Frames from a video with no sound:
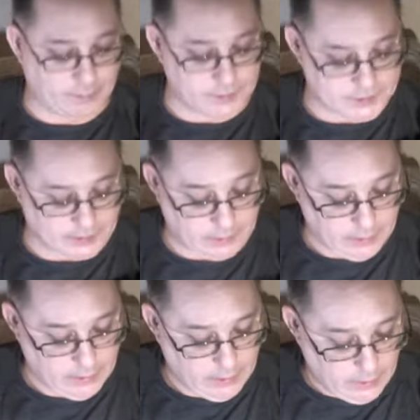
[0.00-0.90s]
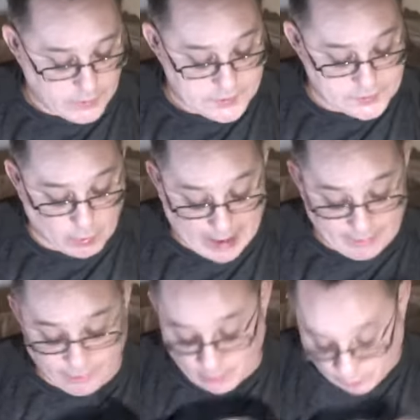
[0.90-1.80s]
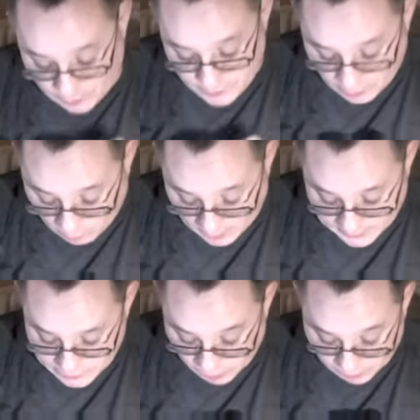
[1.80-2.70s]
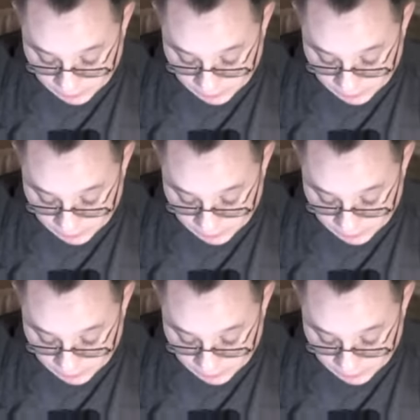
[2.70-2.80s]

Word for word: person so I thought, well, you know what?